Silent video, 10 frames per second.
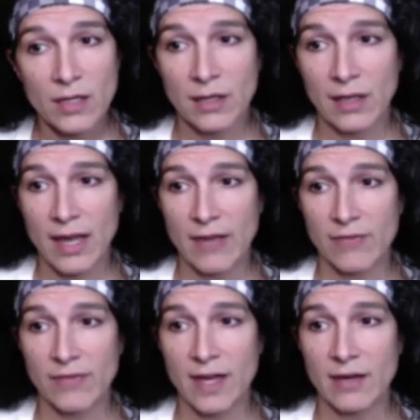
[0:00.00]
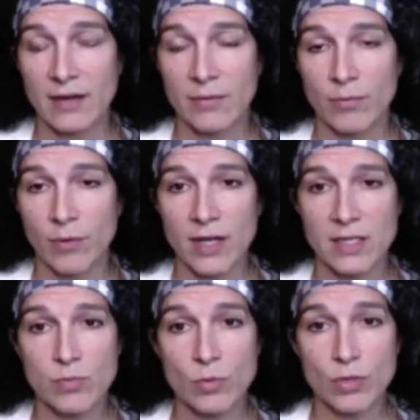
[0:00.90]
a life that brought
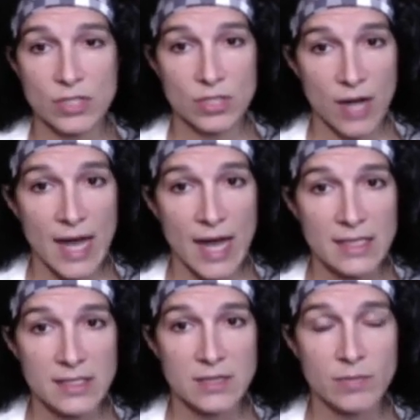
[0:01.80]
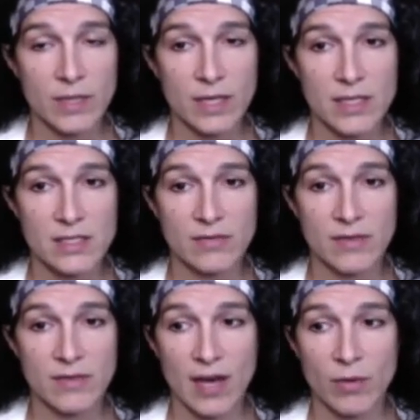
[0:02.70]
us more stress because of
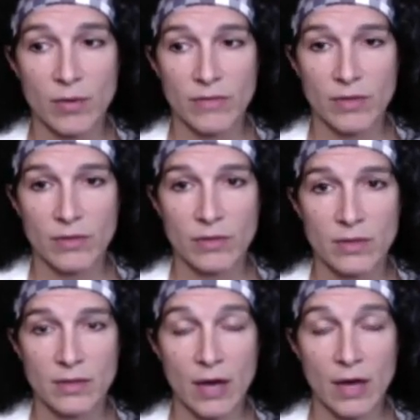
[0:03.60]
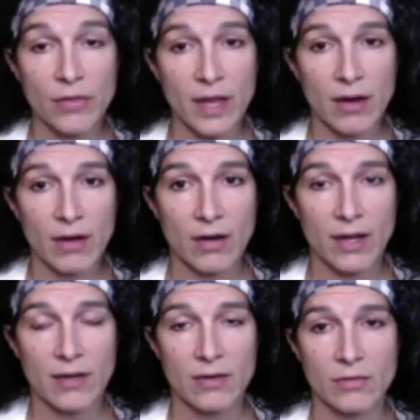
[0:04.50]
how we viewed healthcare and
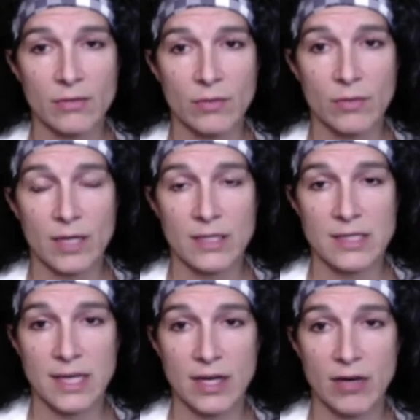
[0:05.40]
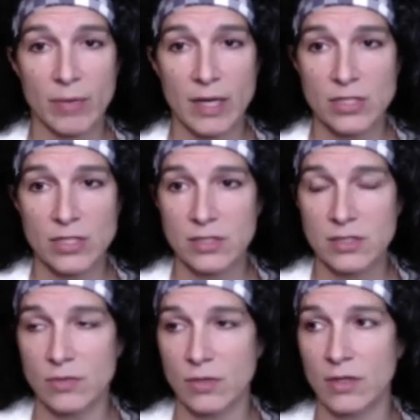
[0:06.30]
how we want to take care of
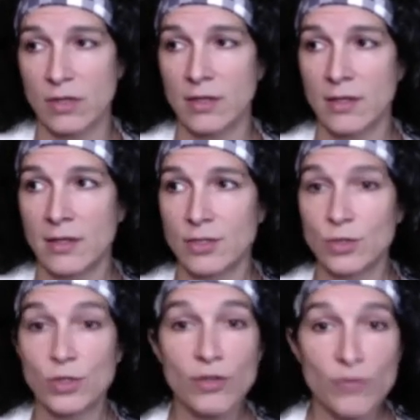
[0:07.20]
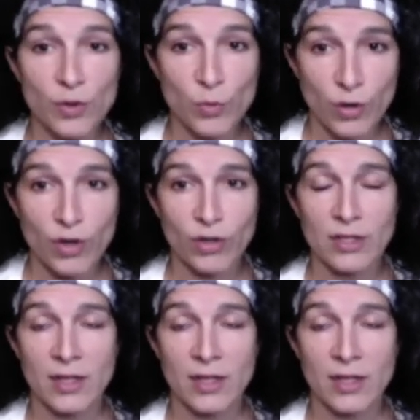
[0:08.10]
patients or do good for the world.